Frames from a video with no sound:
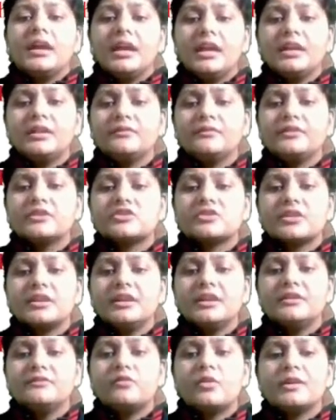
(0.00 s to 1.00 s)
in which
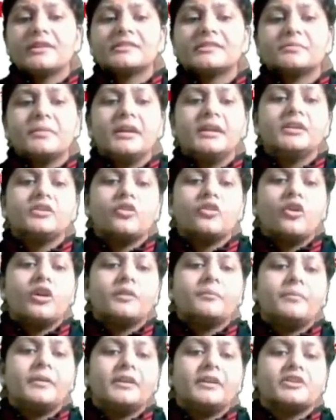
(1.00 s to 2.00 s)
reinforcement or
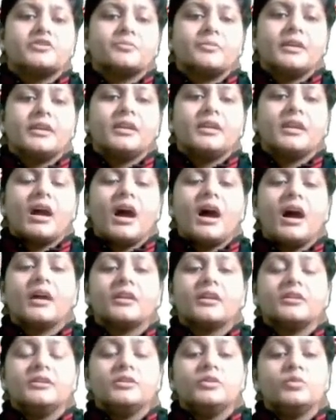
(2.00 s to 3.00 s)
punishment
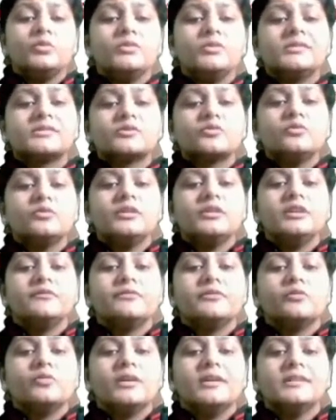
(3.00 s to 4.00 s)
are used to
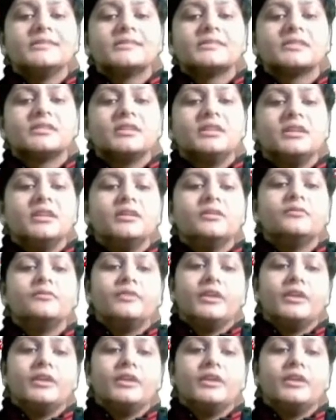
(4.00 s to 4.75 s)
influence behavior.